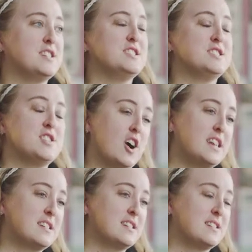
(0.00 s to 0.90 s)
she's
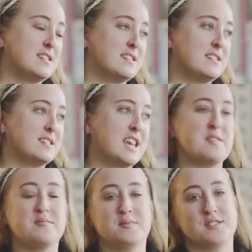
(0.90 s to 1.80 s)
not
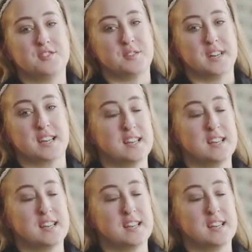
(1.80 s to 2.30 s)
capable of doing.